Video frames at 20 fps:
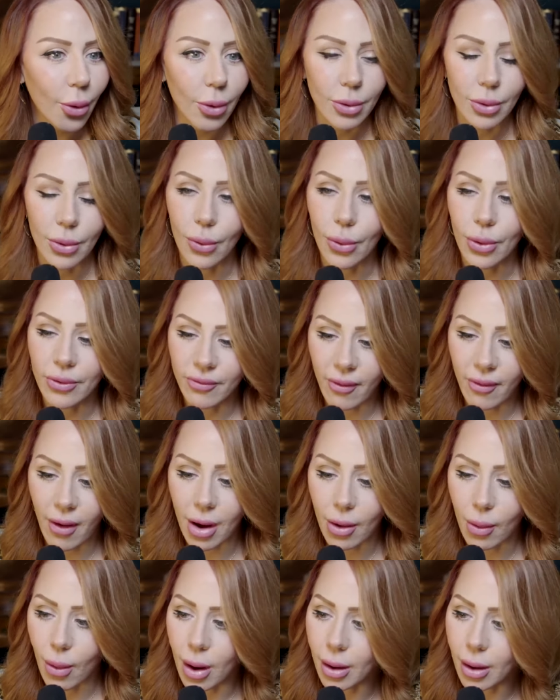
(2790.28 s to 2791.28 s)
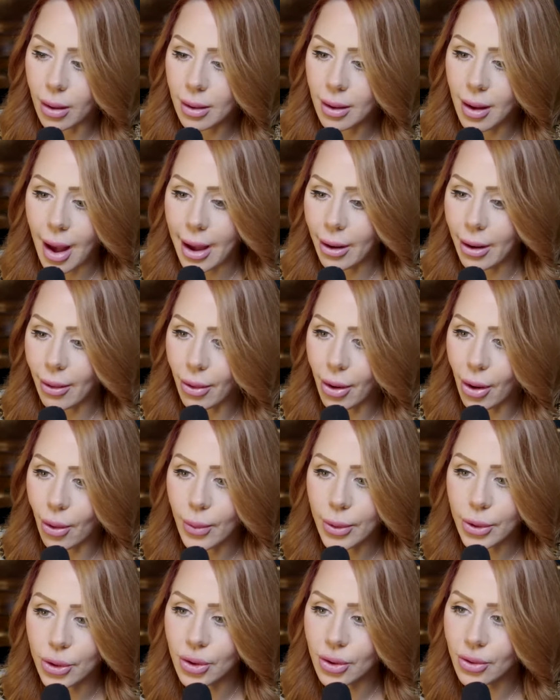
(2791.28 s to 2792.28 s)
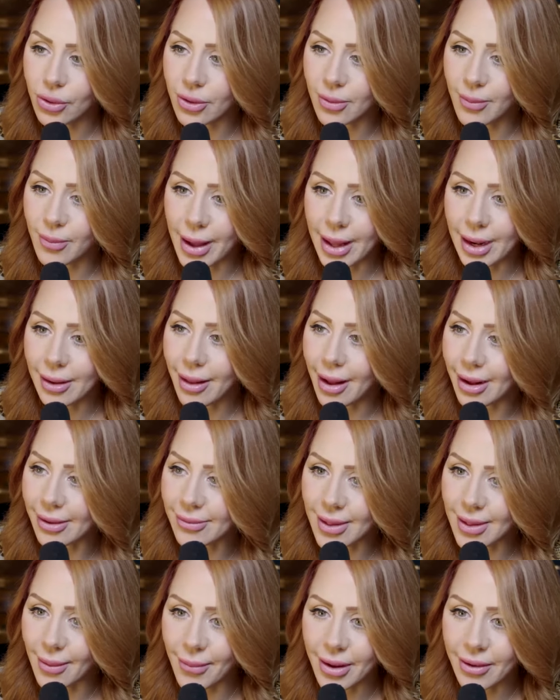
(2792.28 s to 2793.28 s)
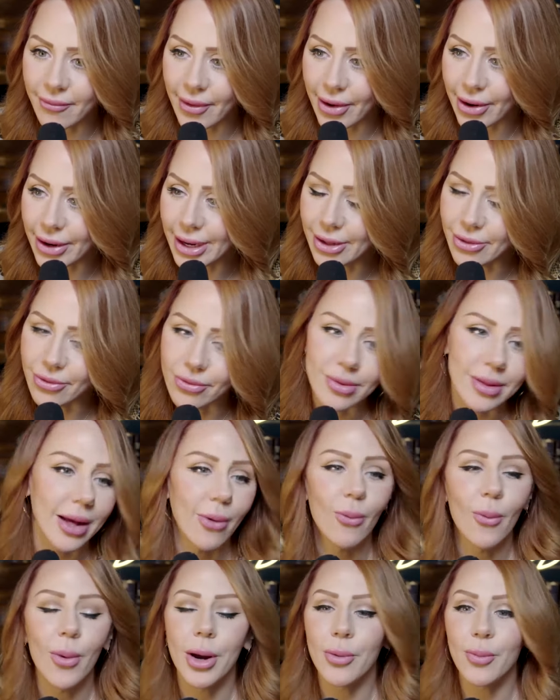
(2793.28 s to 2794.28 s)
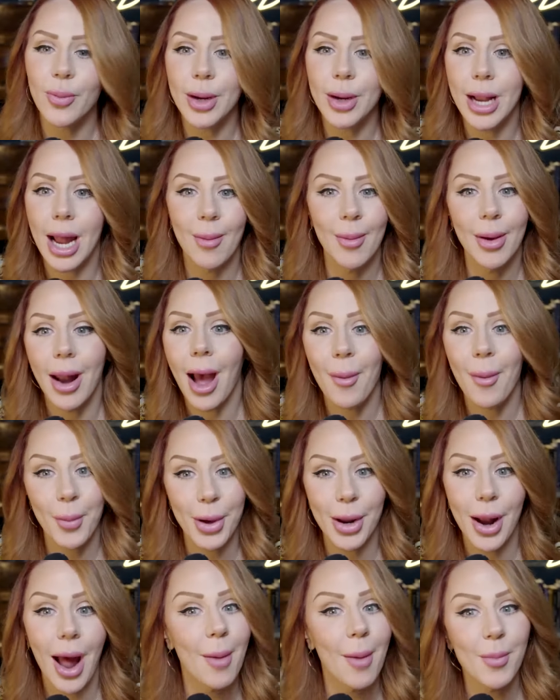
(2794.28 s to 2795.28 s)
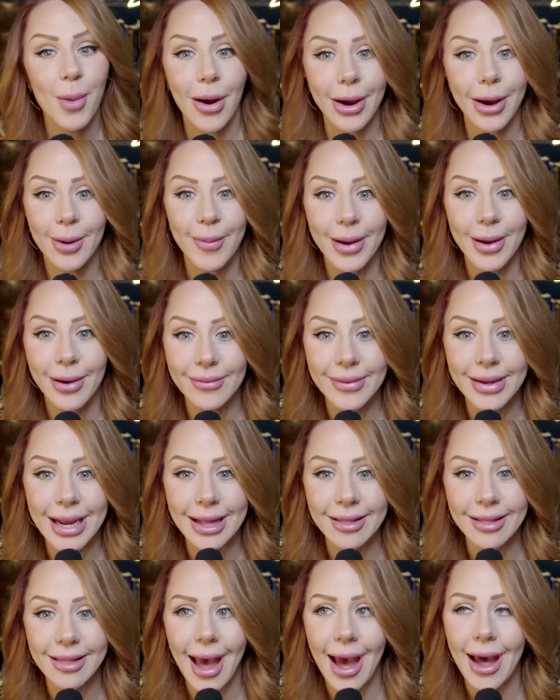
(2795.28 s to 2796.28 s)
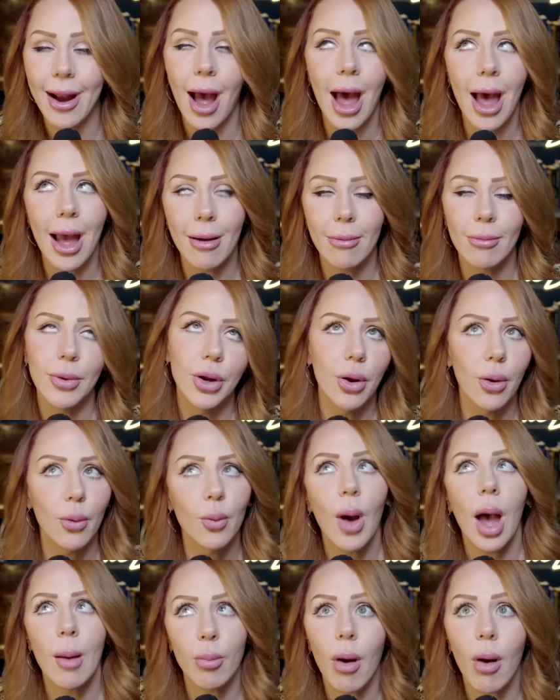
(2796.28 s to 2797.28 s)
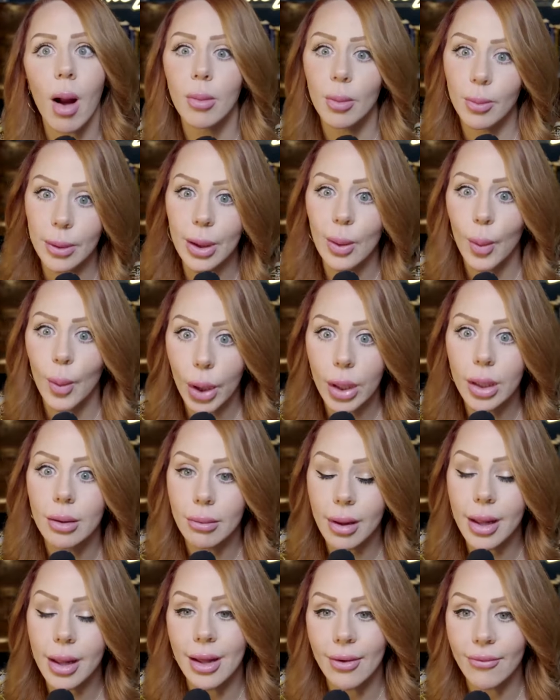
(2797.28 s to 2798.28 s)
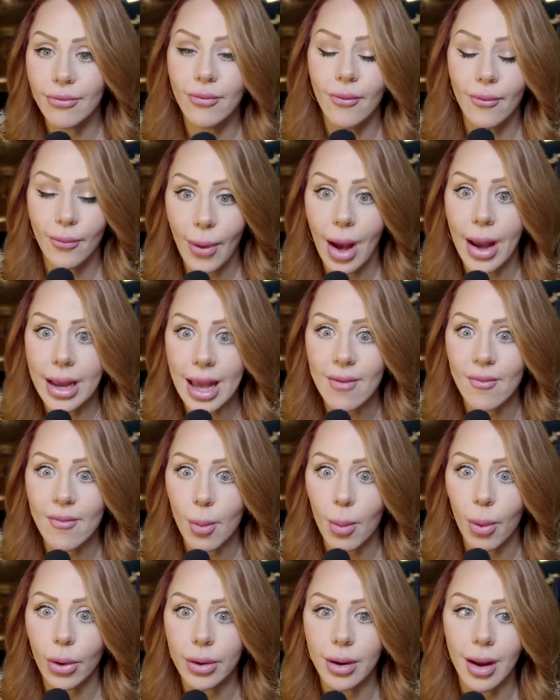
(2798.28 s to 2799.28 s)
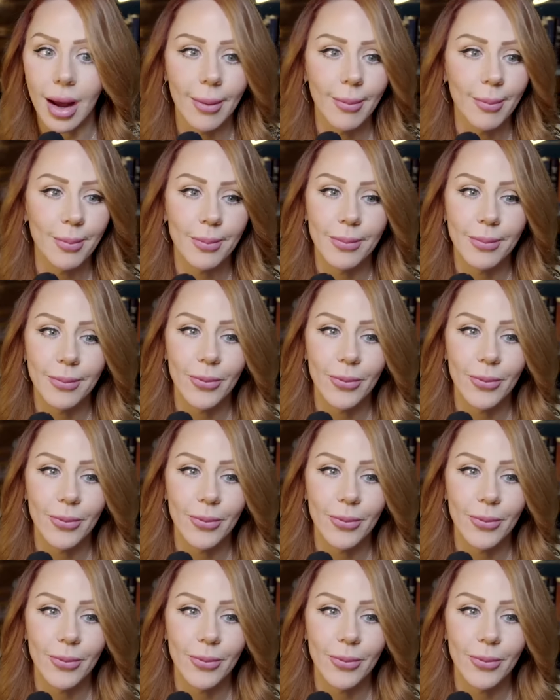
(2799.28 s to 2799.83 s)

or Lord Fakwa. I don't know. We should have just made it like something very interesting. What did we name it? I'm gonna. I'm not gonna be able to get that. I, you know, I probably would if I gave Heaven. it more time.